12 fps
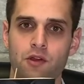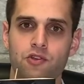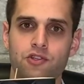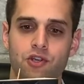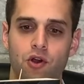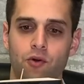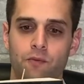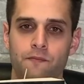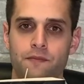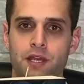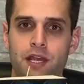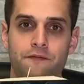So
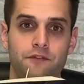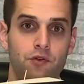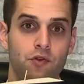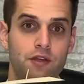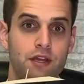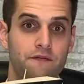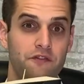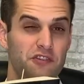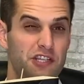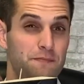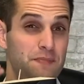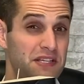if you're looking for
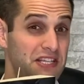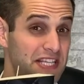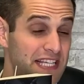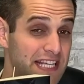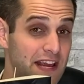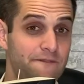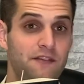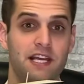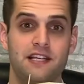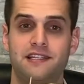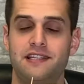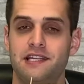
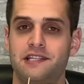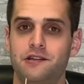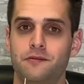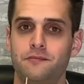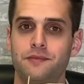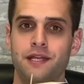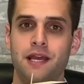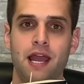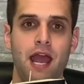specific systems